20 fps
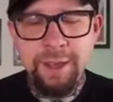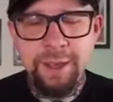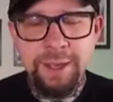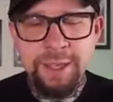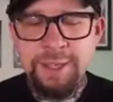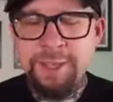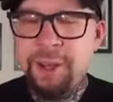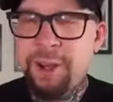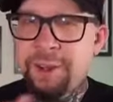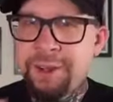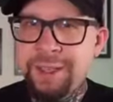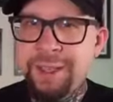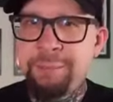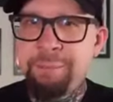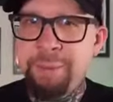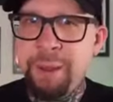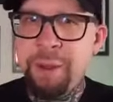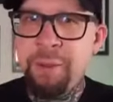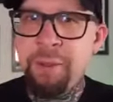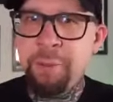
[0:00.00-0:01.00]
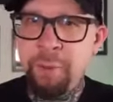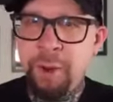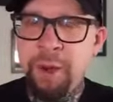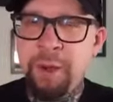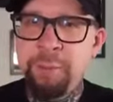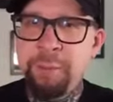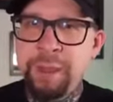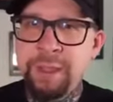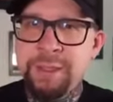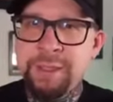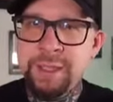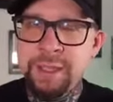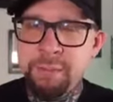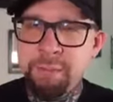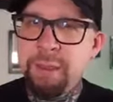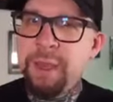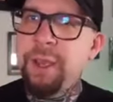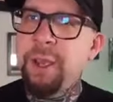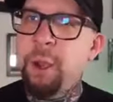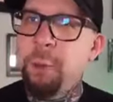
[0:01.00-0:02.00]
it's hard to compare the watermelon to the
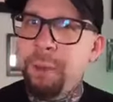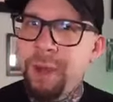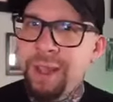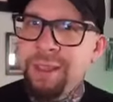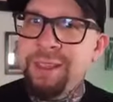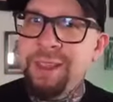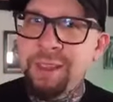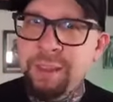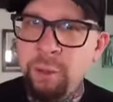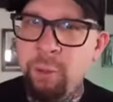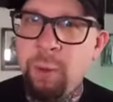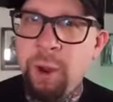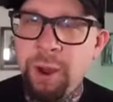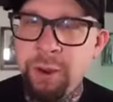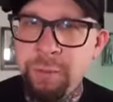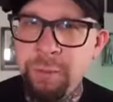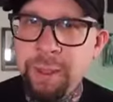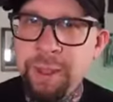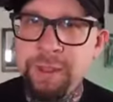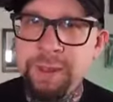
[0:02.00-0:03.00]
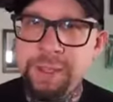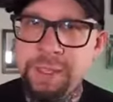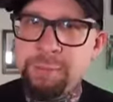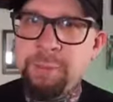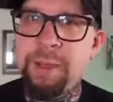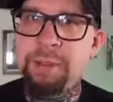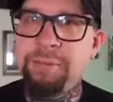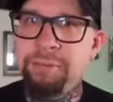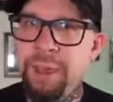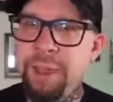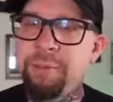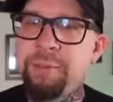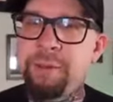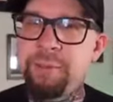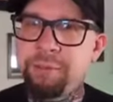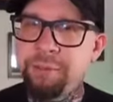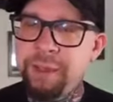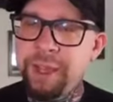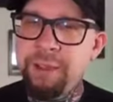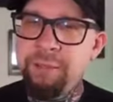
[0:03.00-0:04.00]
mango, but I think the watermelon is my favorite
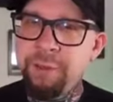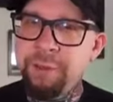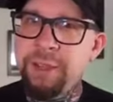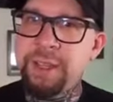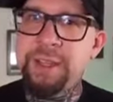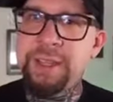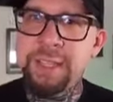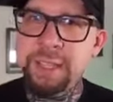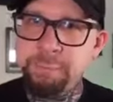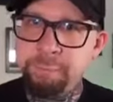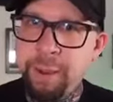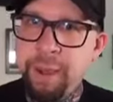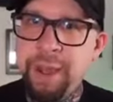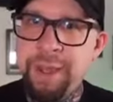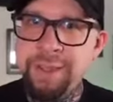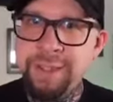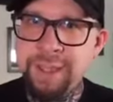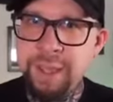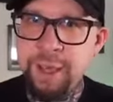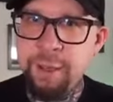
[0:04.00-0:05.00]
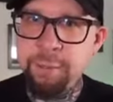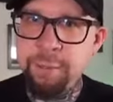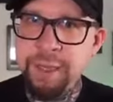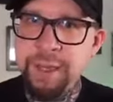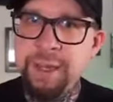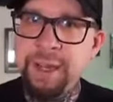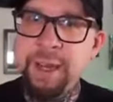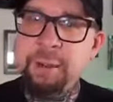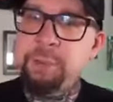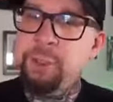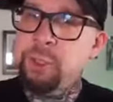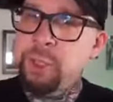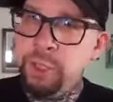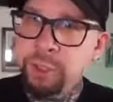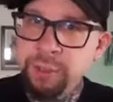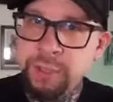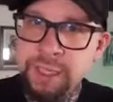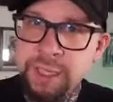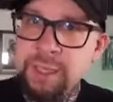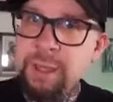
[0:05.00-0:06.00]
flavor that these pods come in, and I was
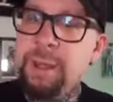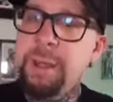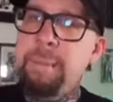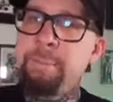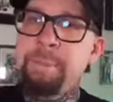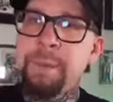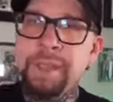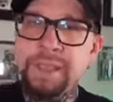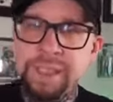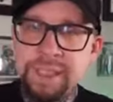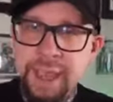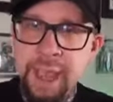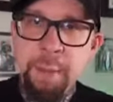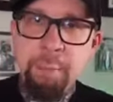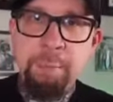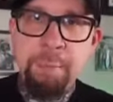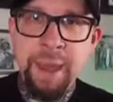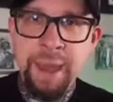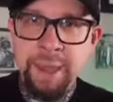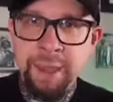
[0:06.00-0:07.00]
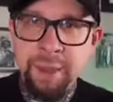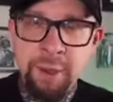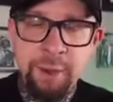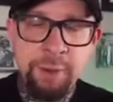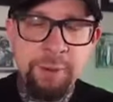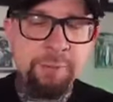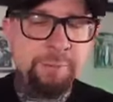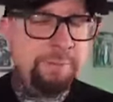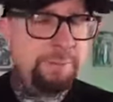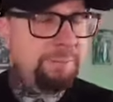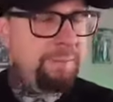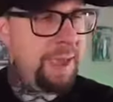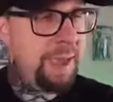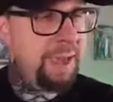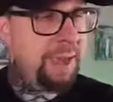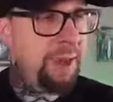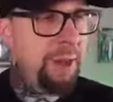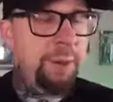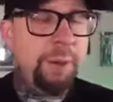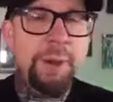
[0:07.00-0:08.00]
using the same
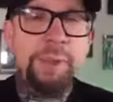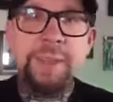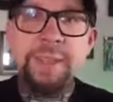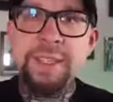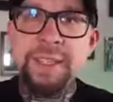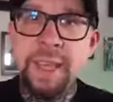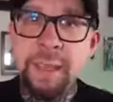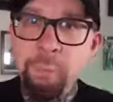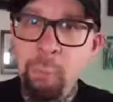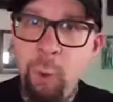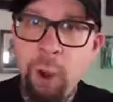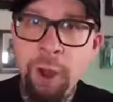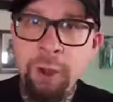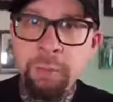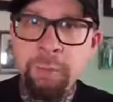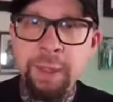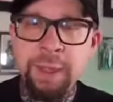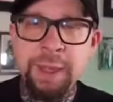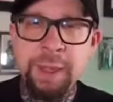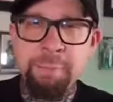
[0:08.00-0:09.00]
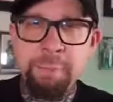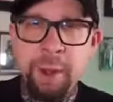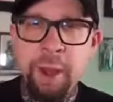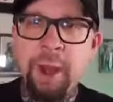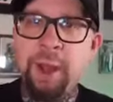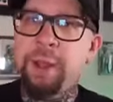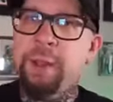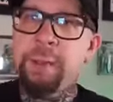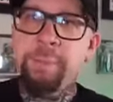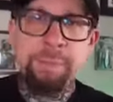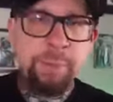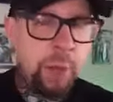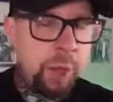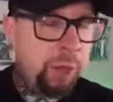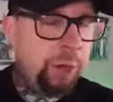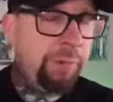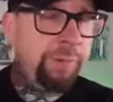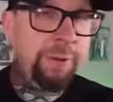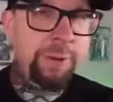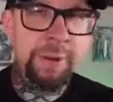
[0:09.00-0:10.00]
the same watermelon pod
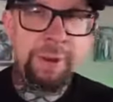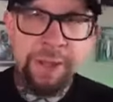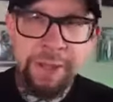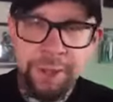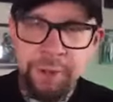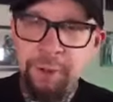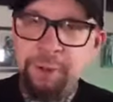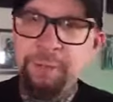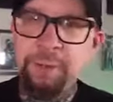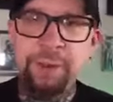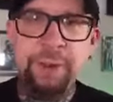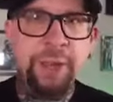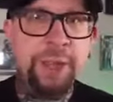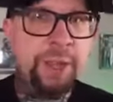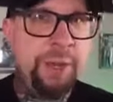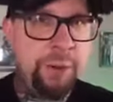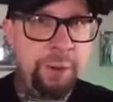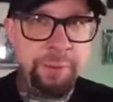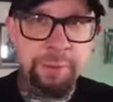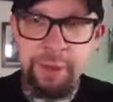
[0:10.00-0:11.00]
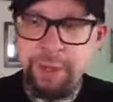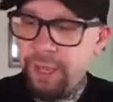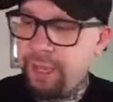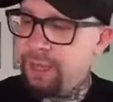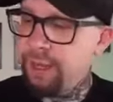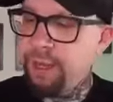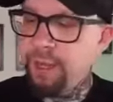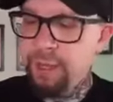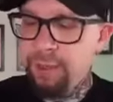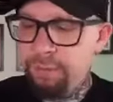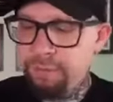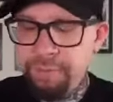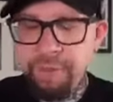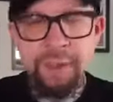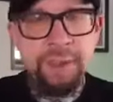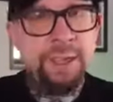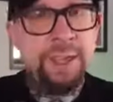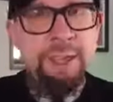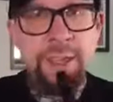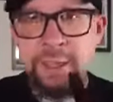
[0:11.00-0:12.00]
over and over and over again,
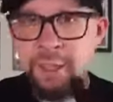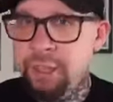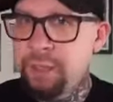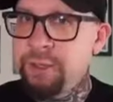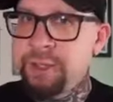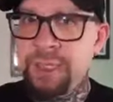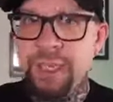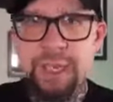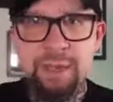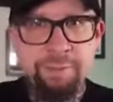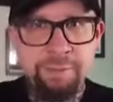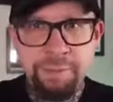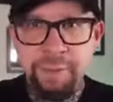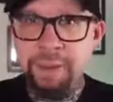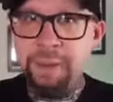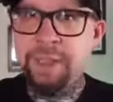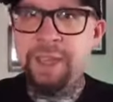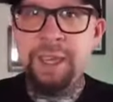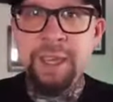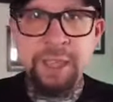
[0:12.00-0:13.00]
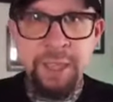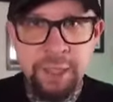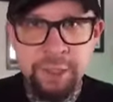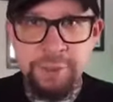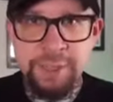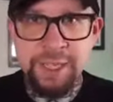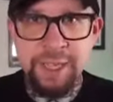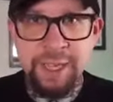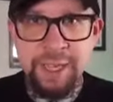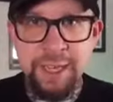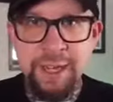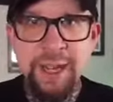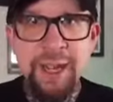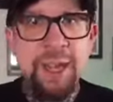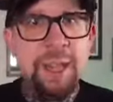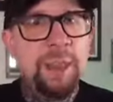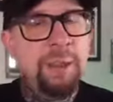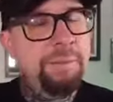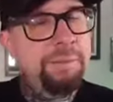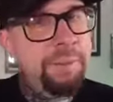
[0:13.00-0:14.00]
filling it, using it, filling it, using it.
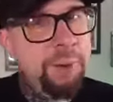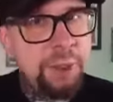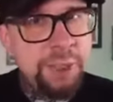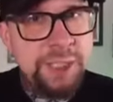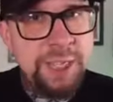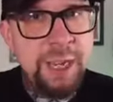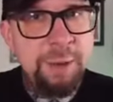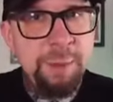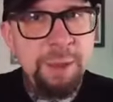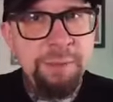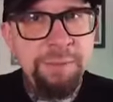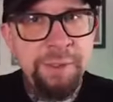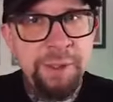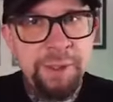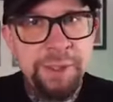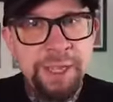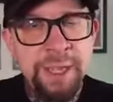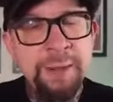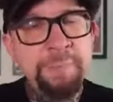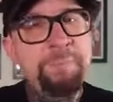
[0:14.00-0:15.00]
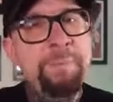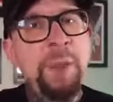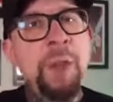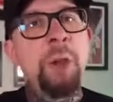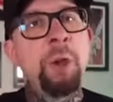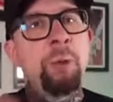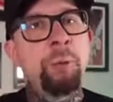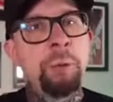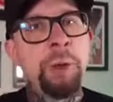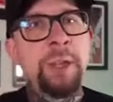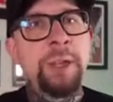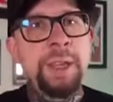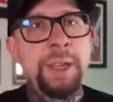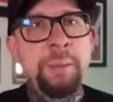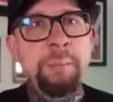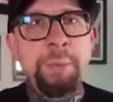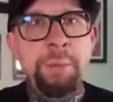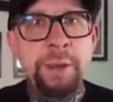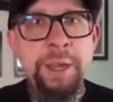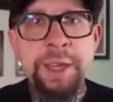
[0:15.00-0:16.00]
The first time I filled it, really
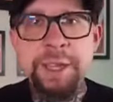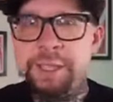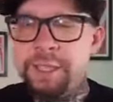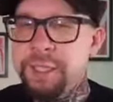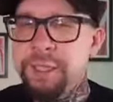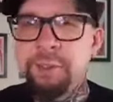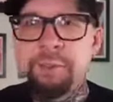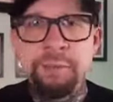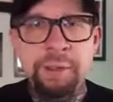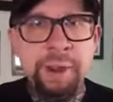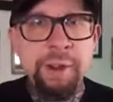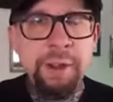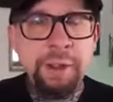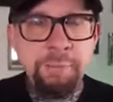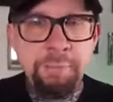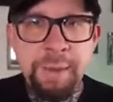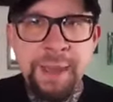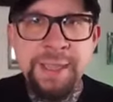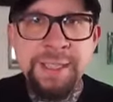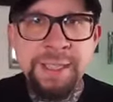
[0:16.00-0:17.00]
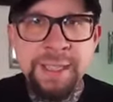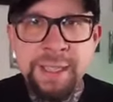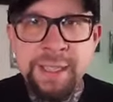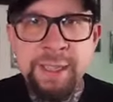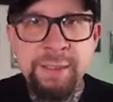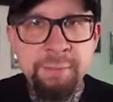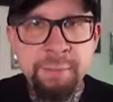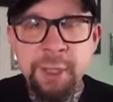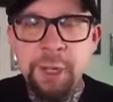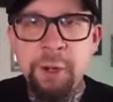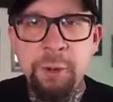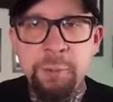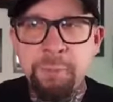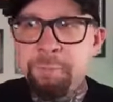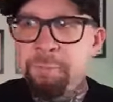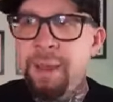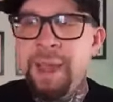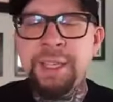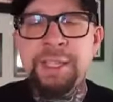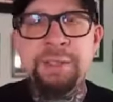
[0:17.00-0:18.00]
a breeze, very messy,
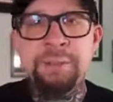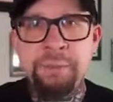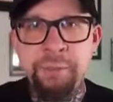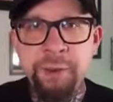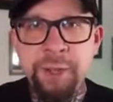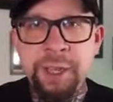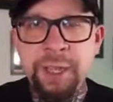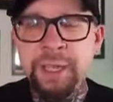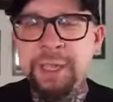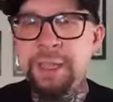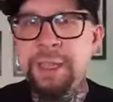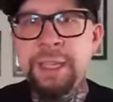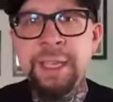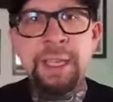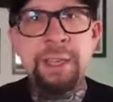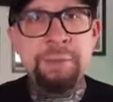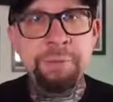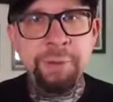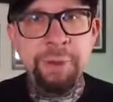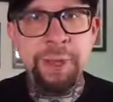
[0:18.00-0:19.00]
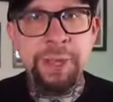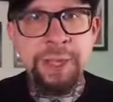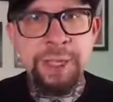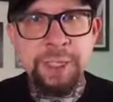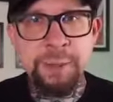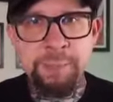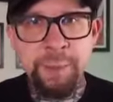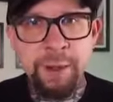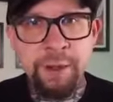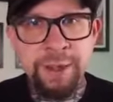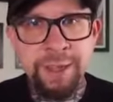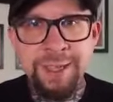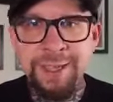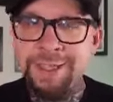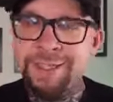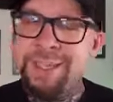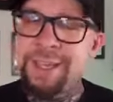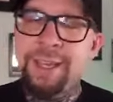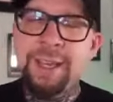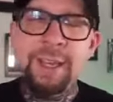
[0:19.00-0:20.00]
mess-free, leak-free
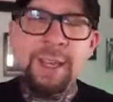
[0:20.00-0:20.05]
experience.